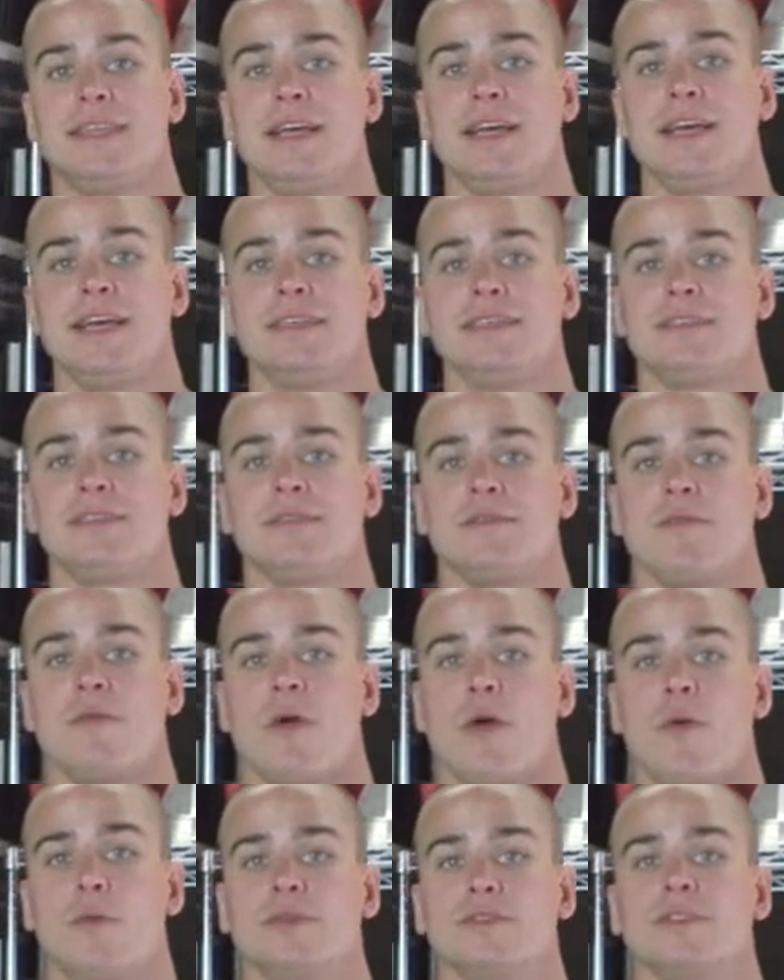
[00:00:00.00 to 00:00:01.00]
it is.
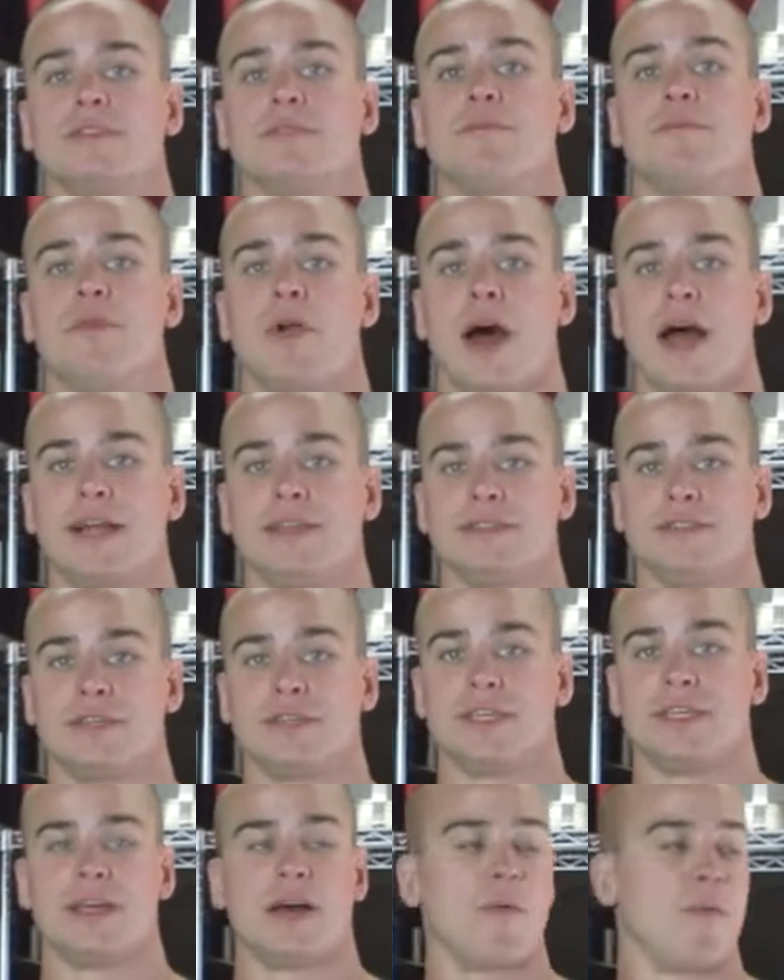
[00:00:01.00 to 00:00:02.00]
It was the brine
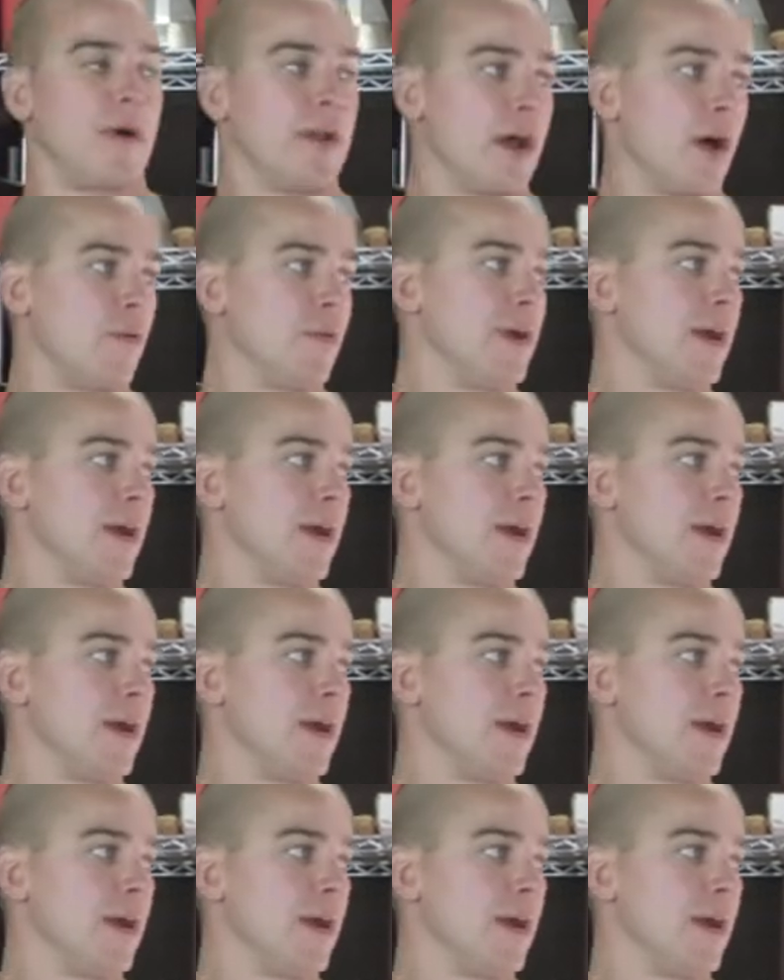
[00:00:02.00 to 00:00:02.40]
turkey that won out.